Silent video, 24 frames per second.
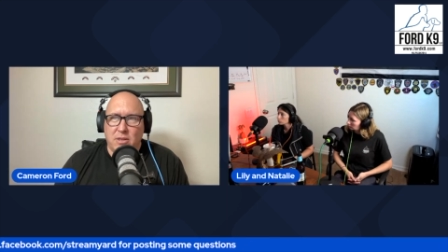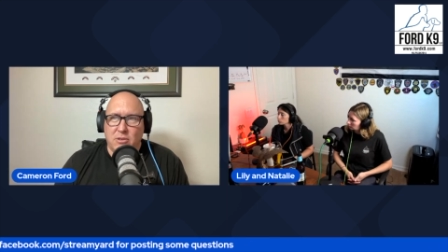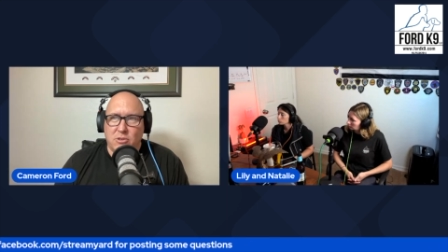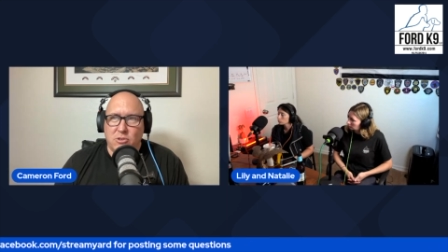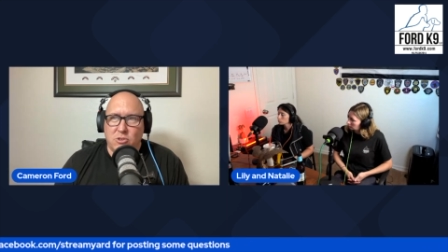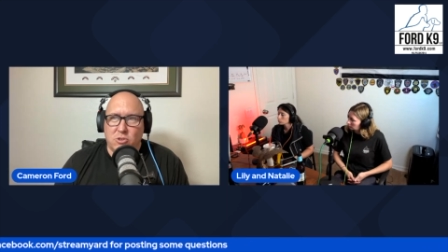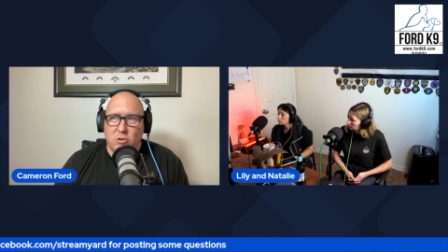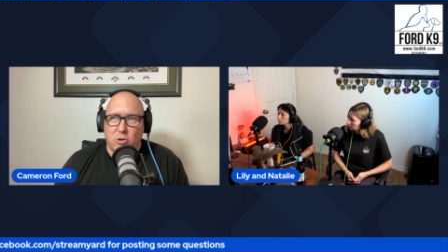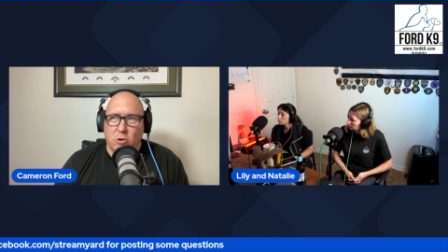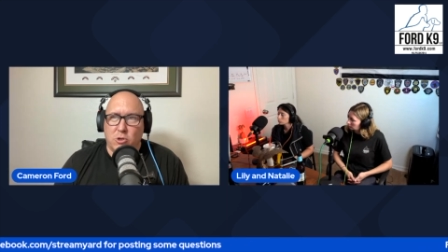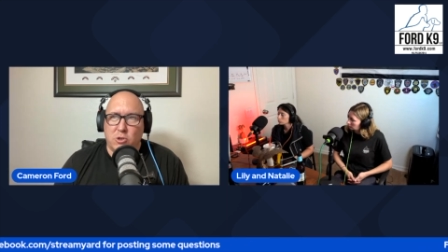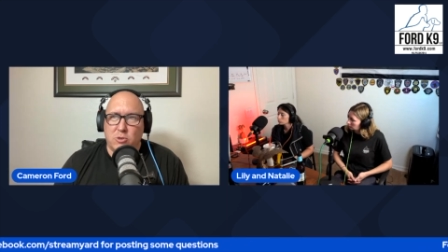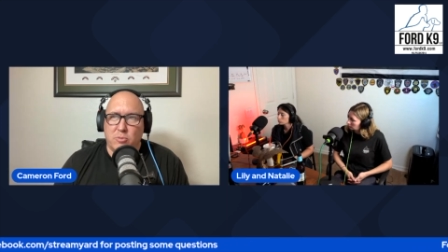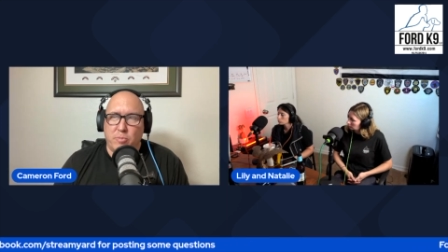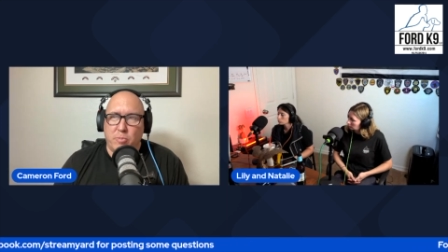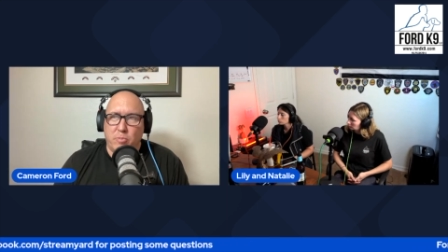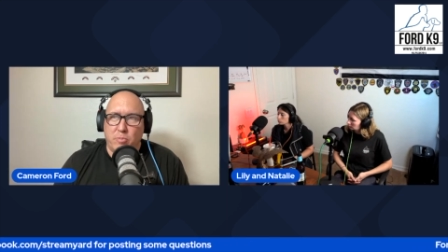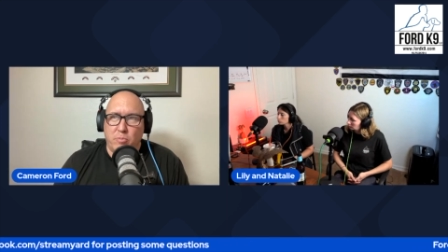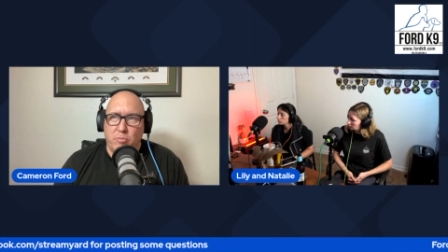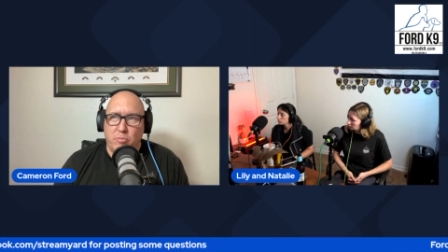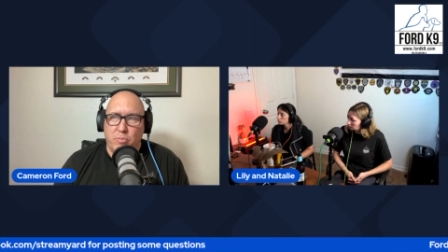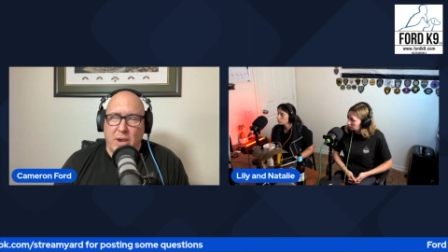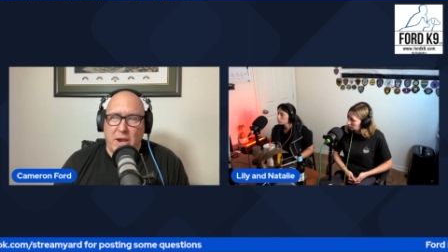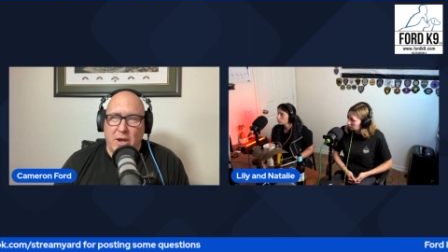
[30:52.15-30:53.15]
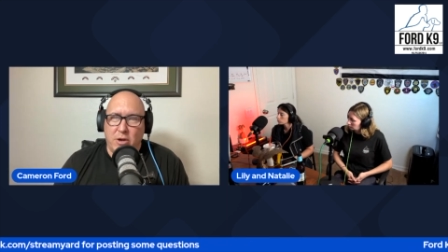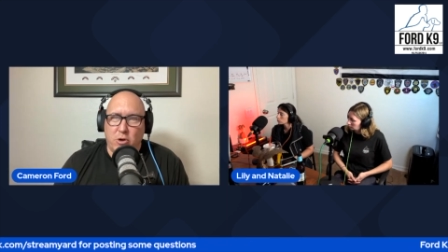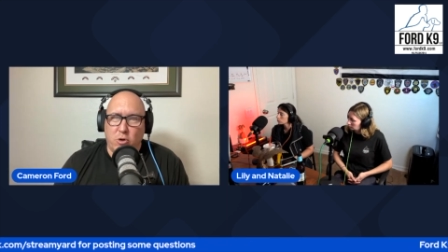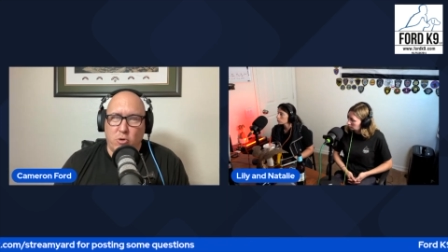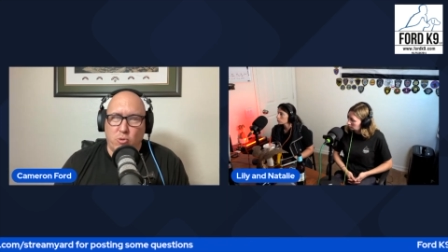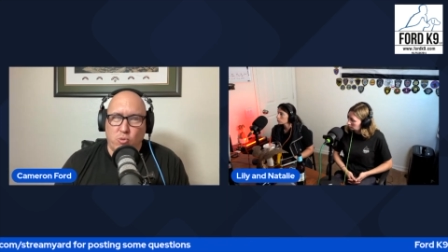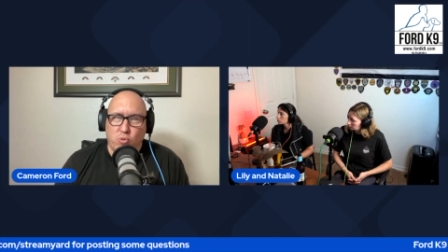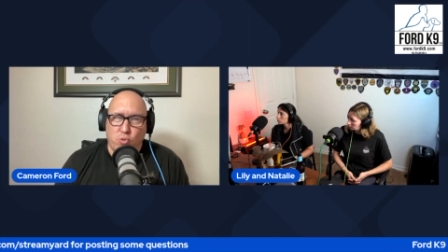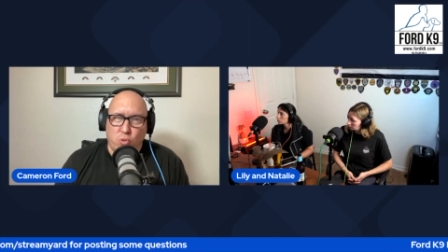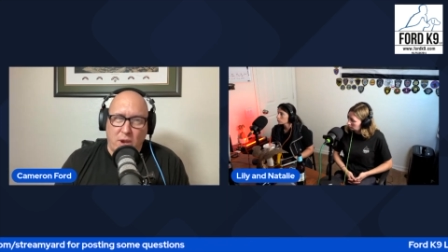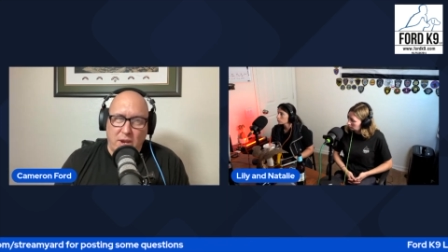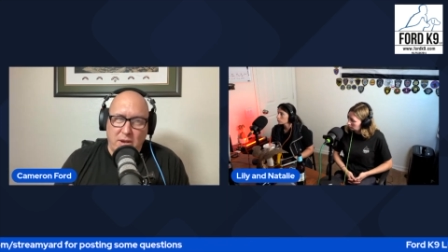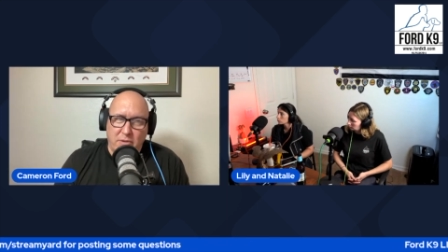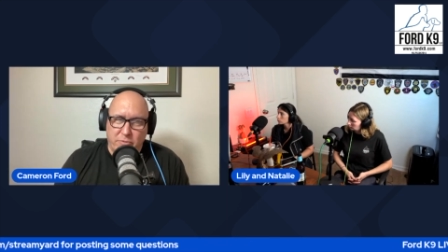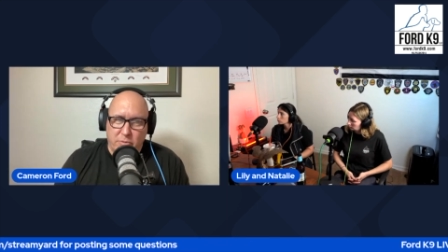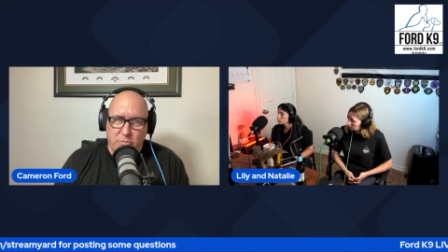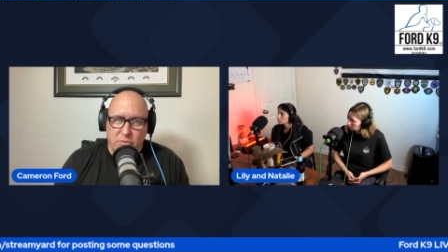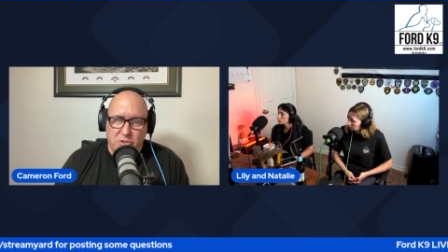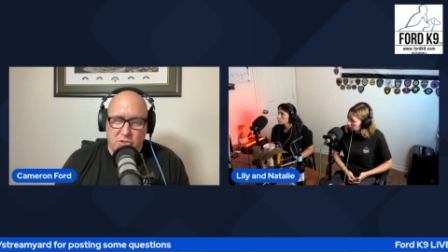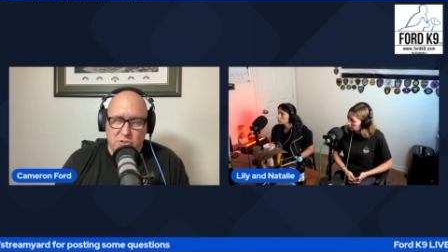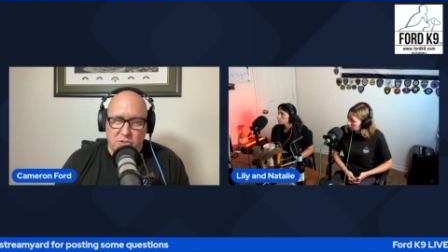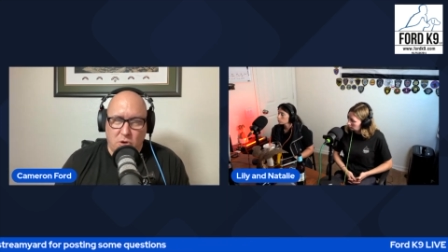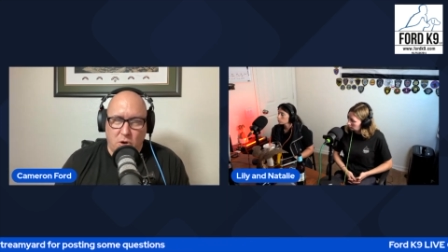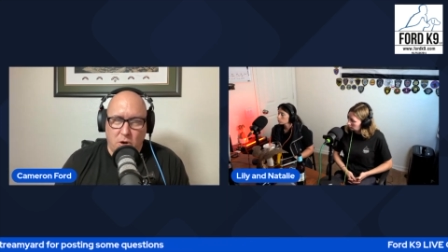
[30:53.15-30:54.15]
search better right from
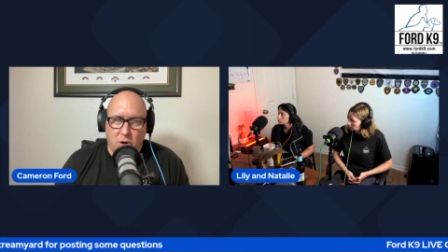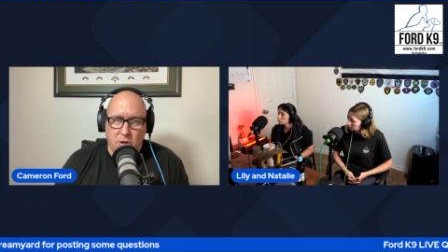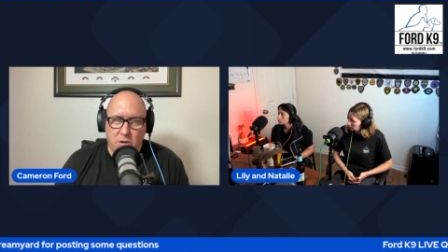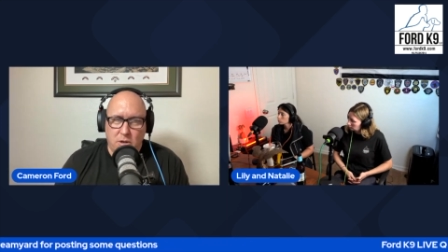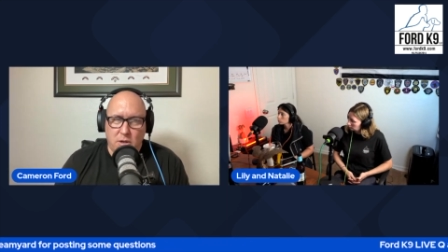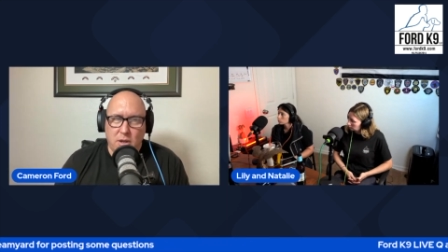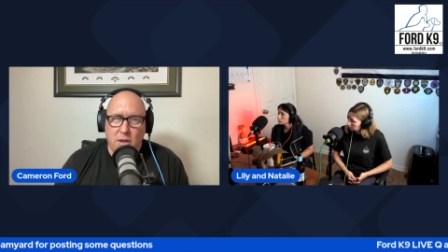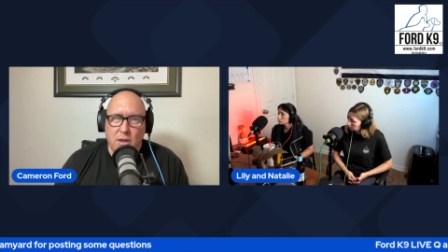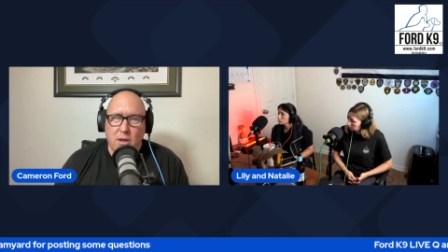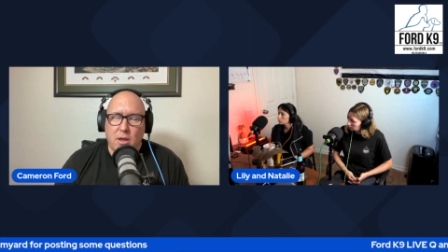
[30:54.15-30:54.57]
the start,